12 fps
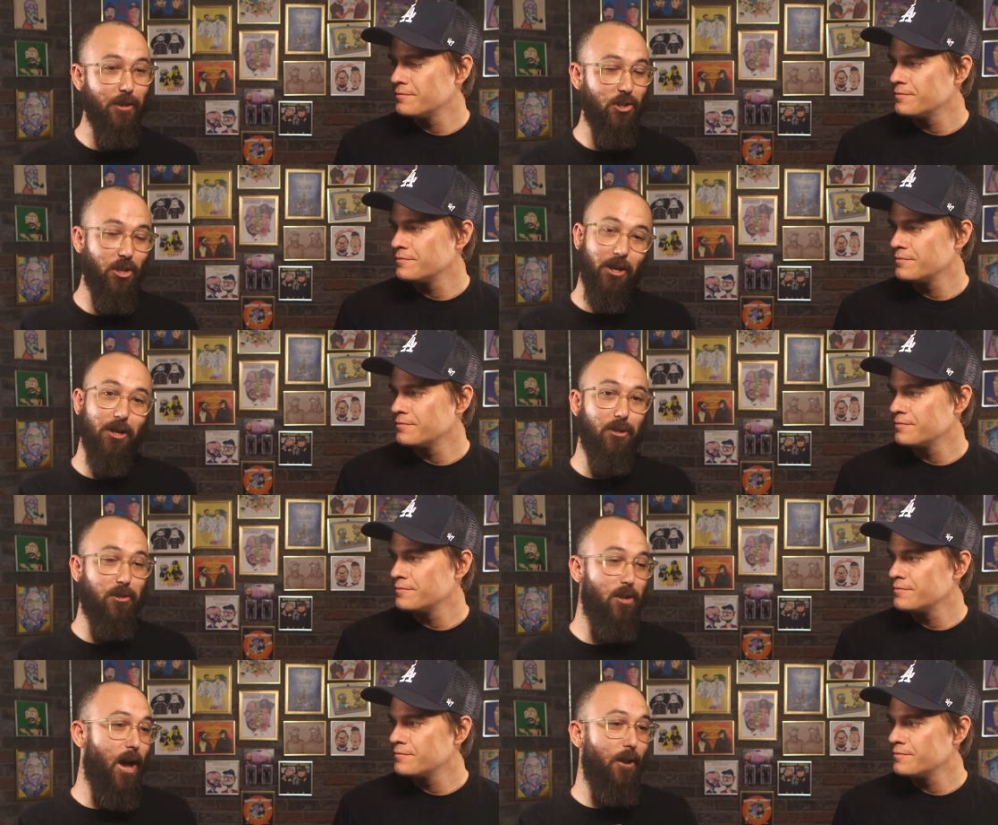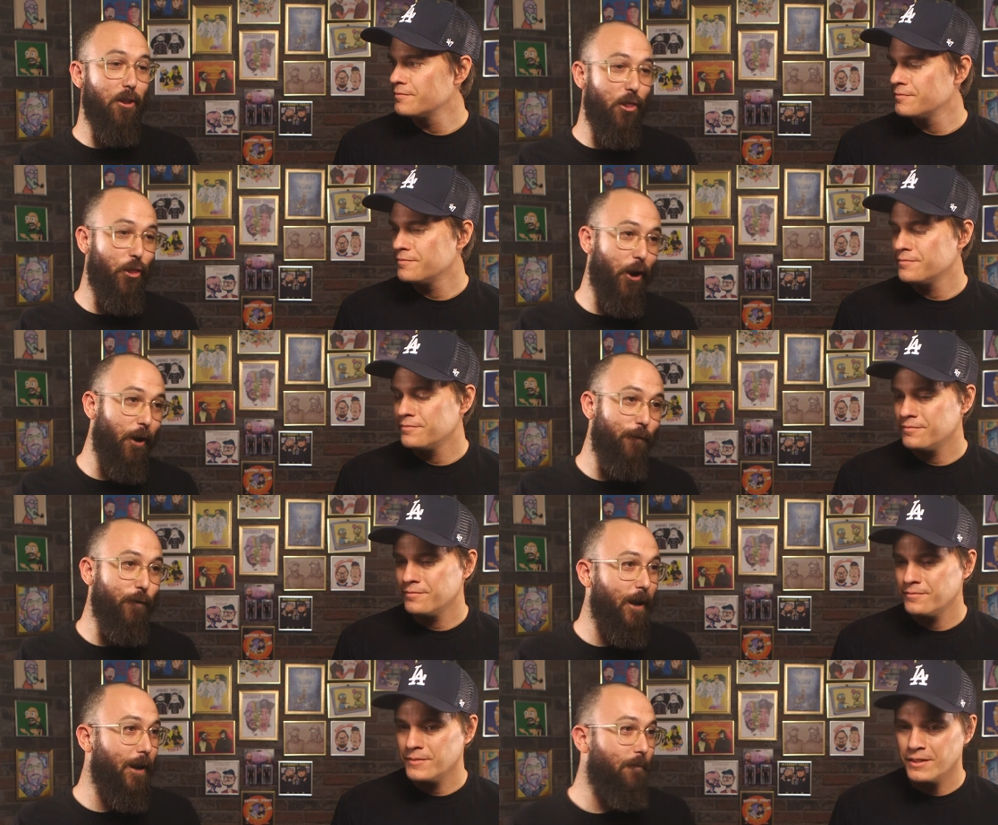Speaker 1: of this shit because it's not their
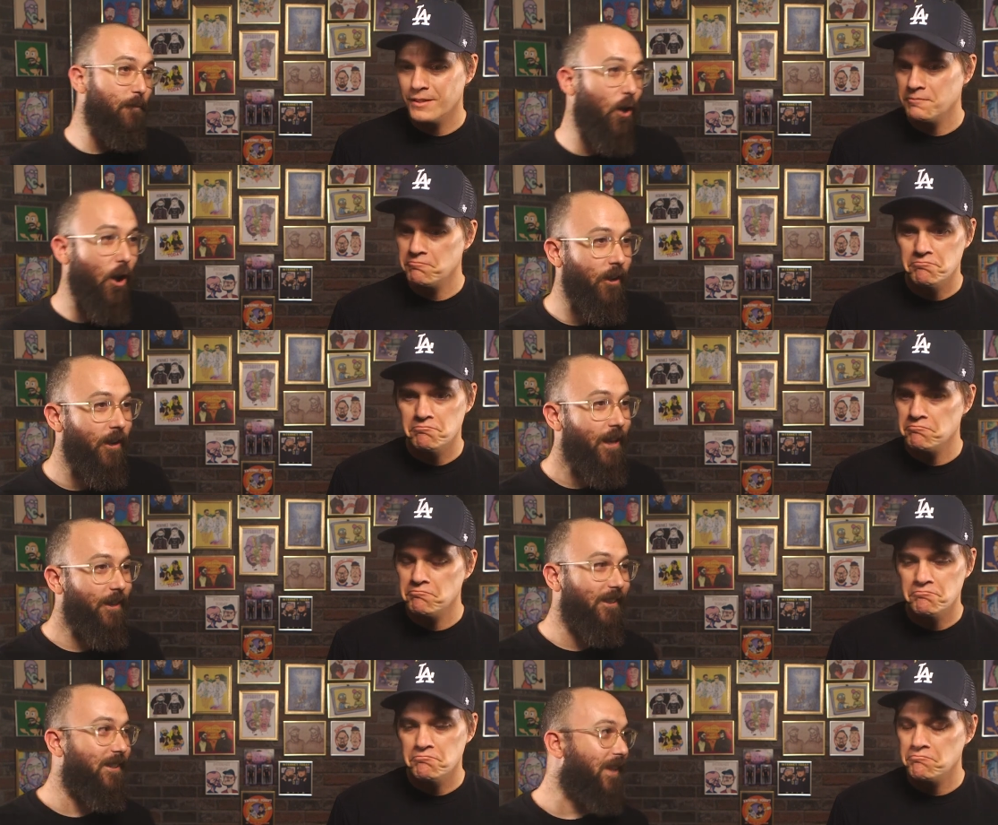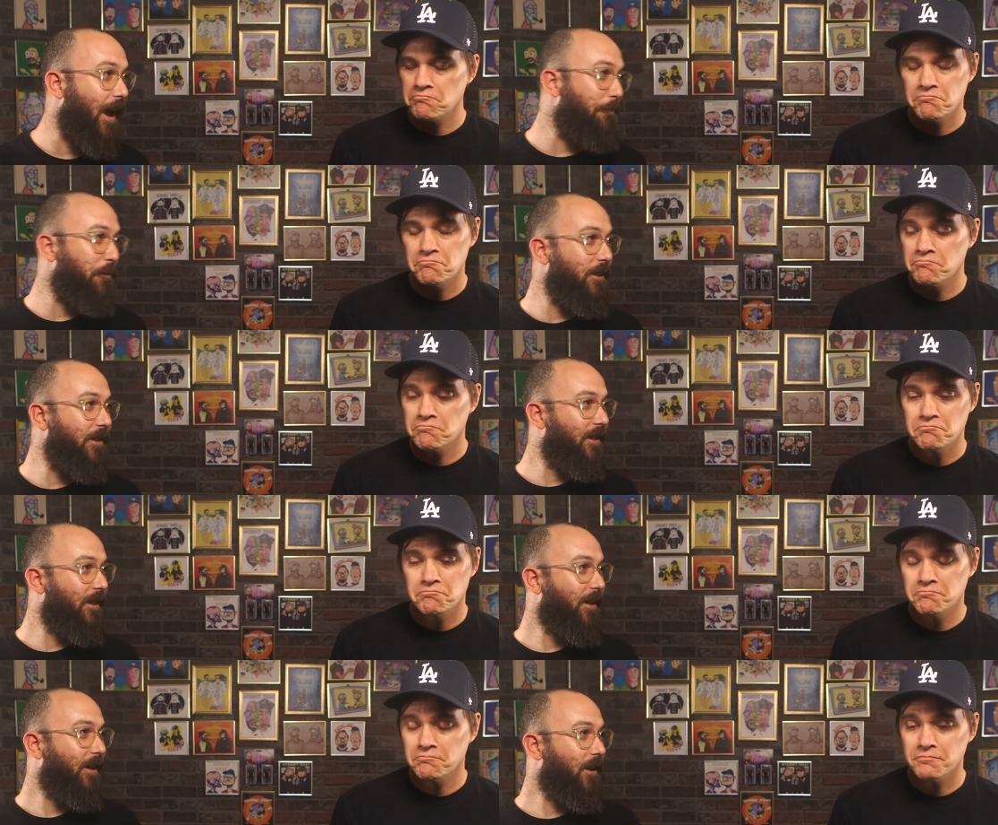fucking fault that this happened.
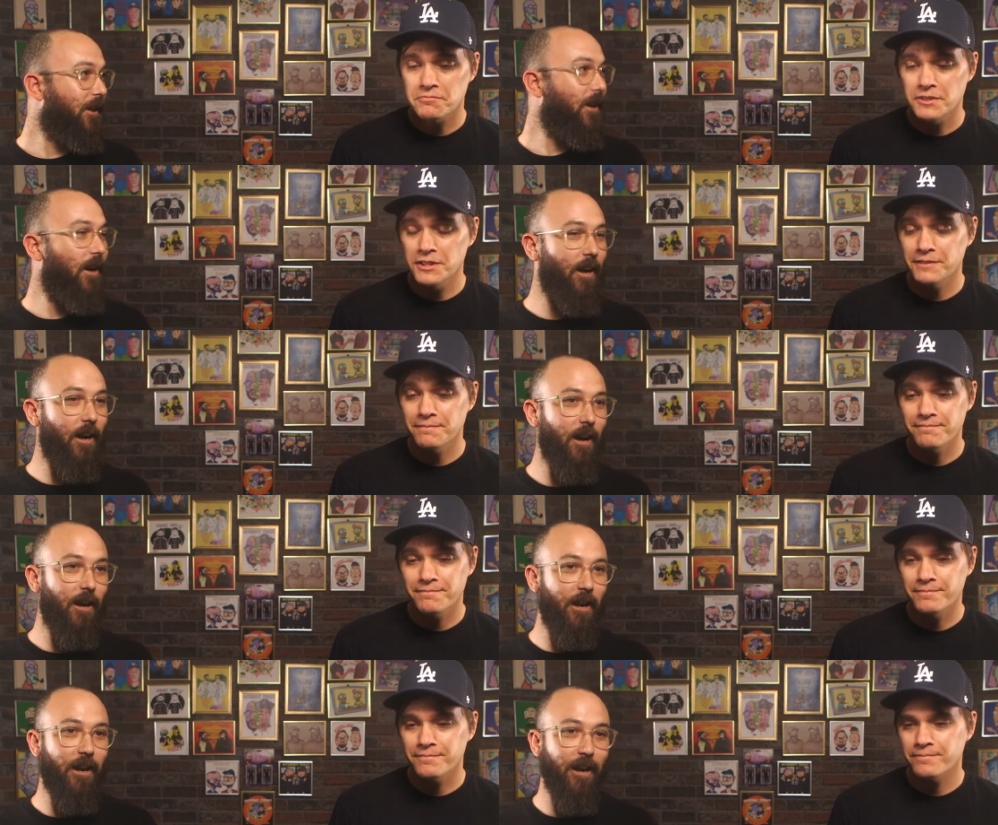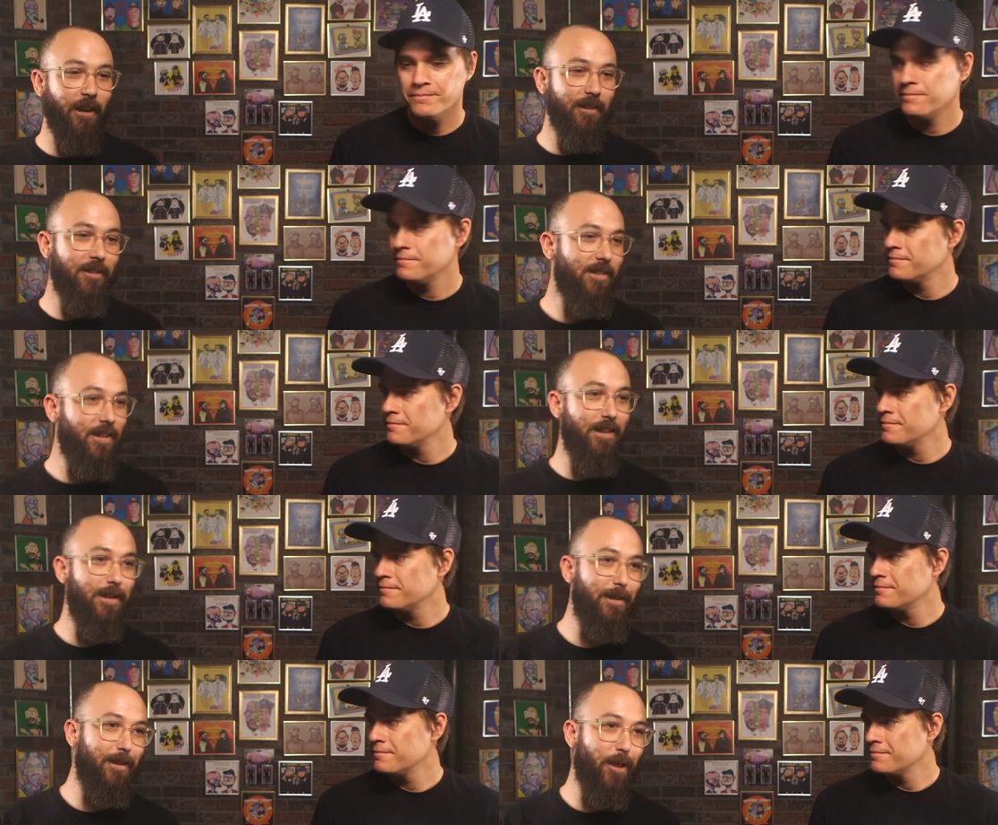Uh, and the
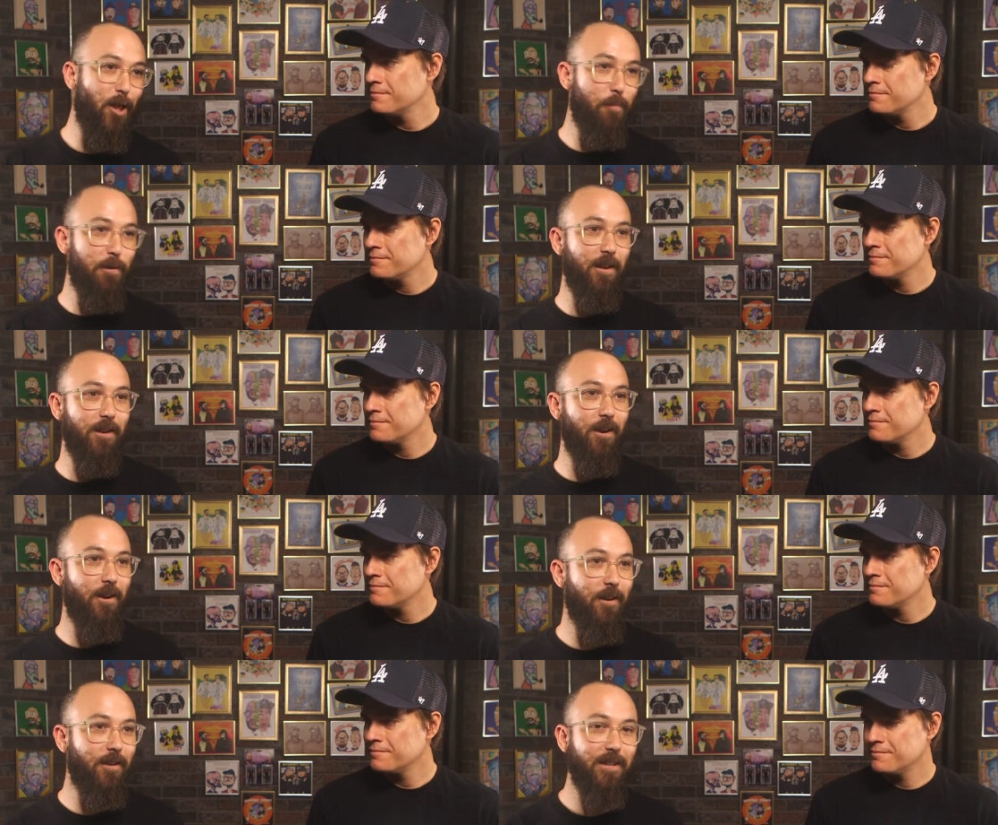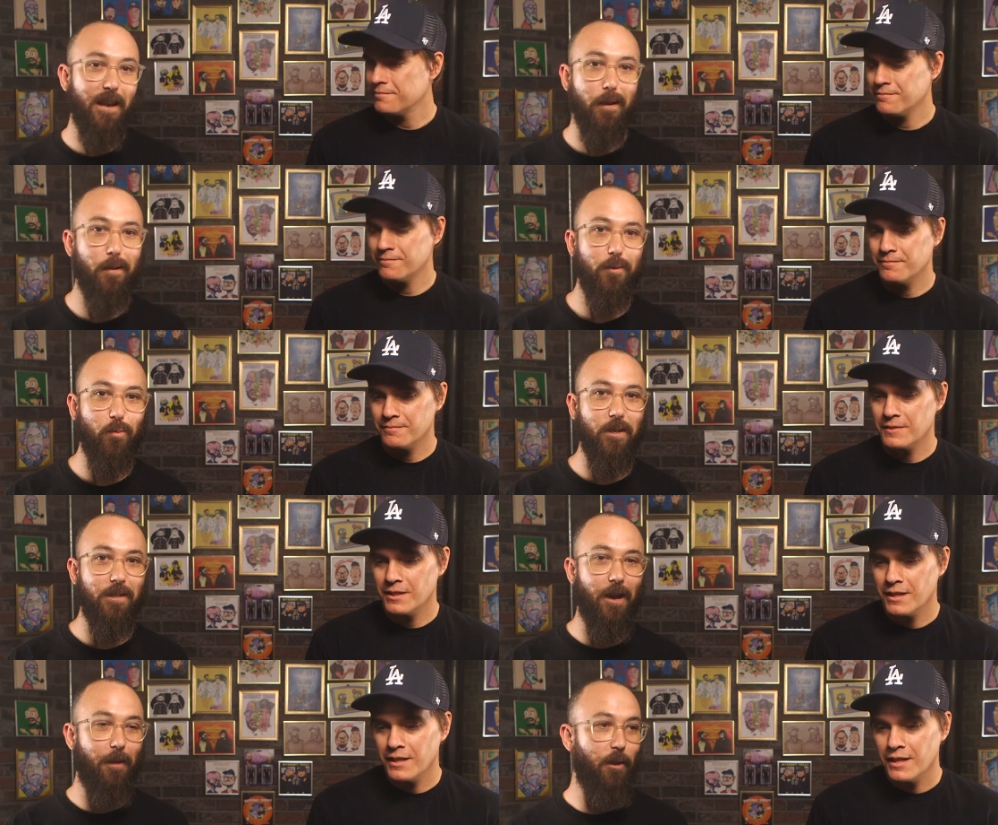city and the L A P D are taking their sweet
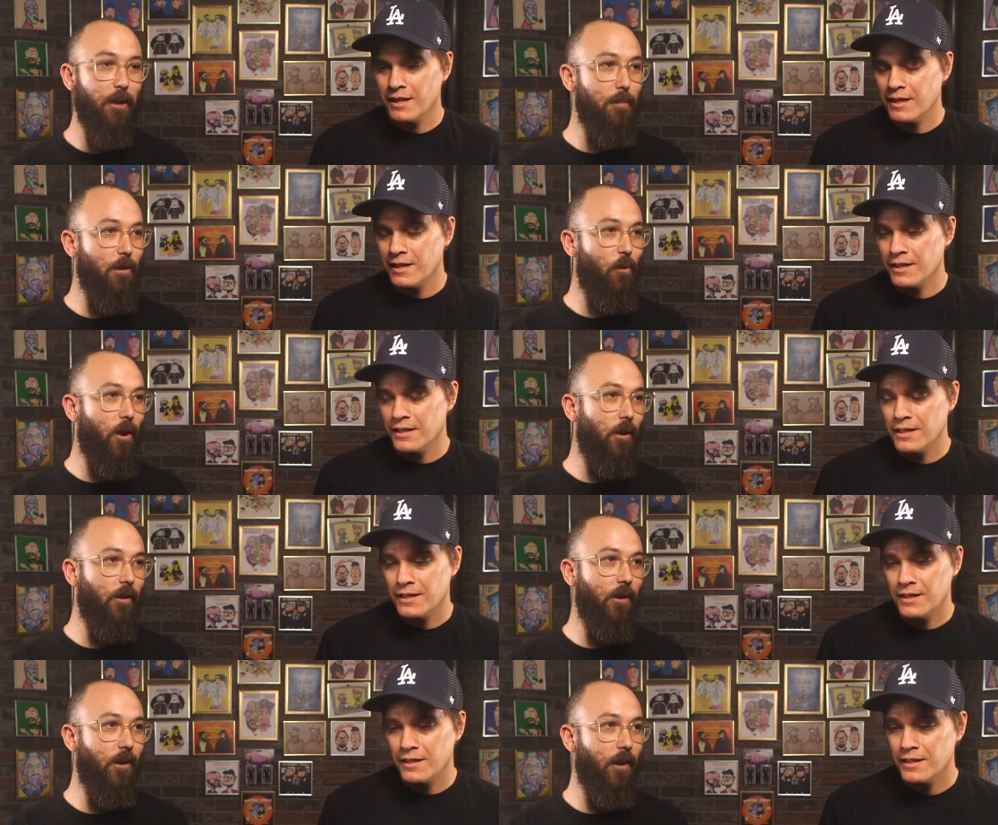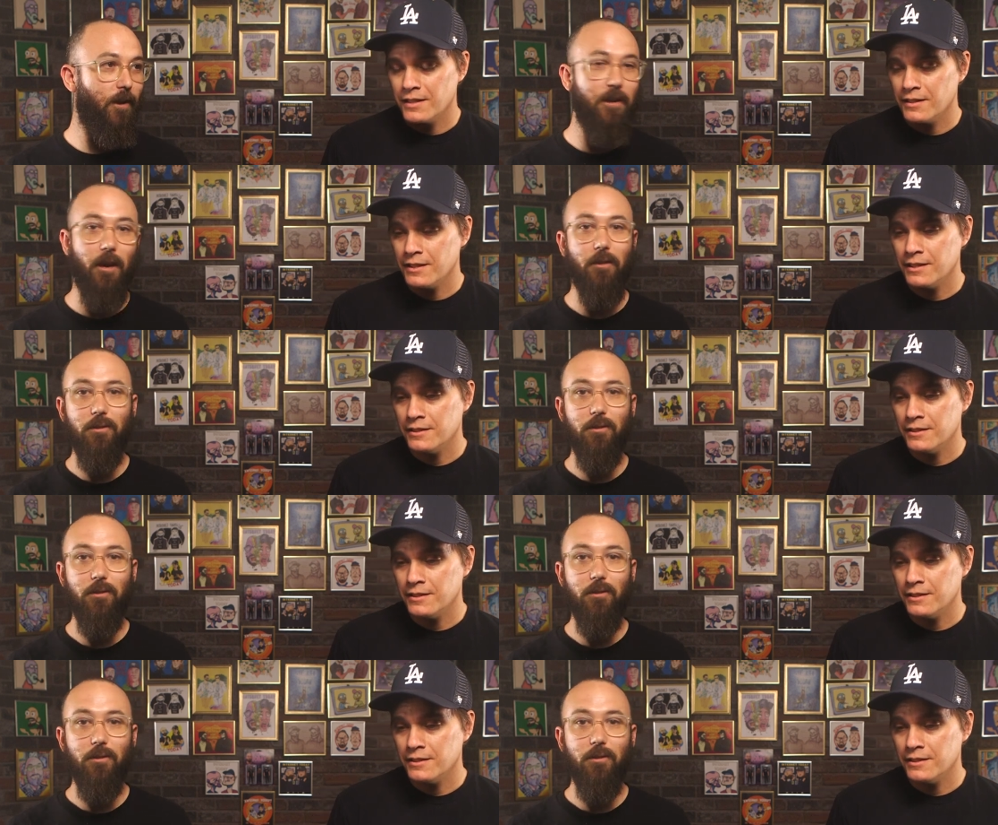time. And meanwhile, uh, yeah,